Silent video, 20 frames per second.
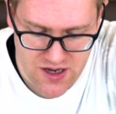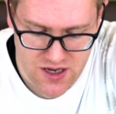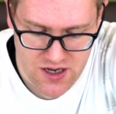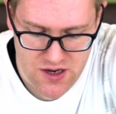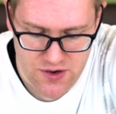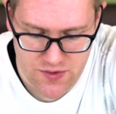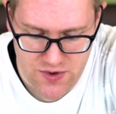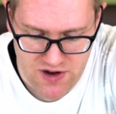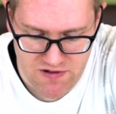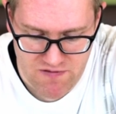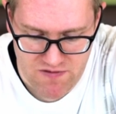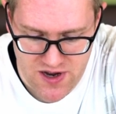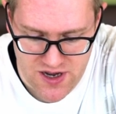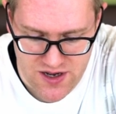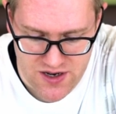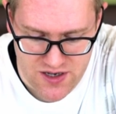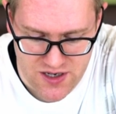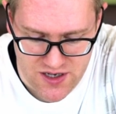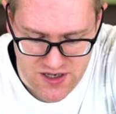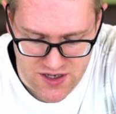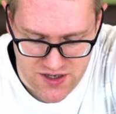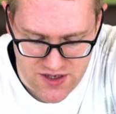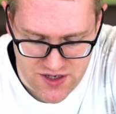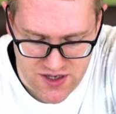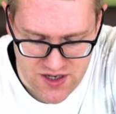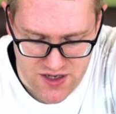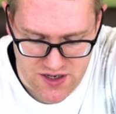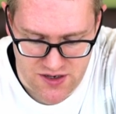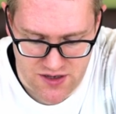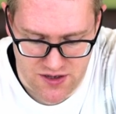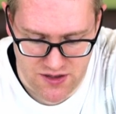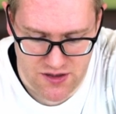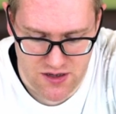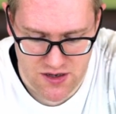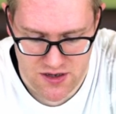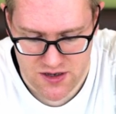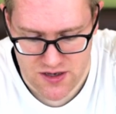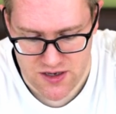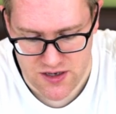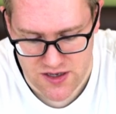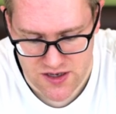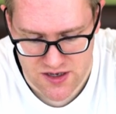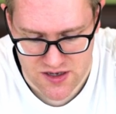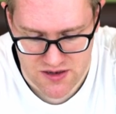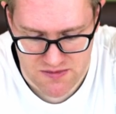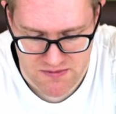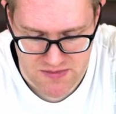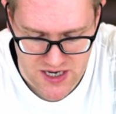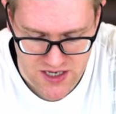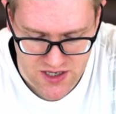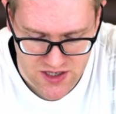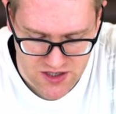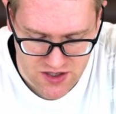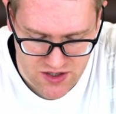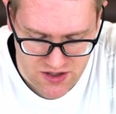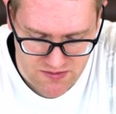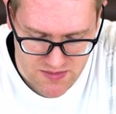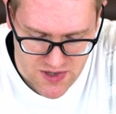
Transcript: going around in a circle, doesn't matter too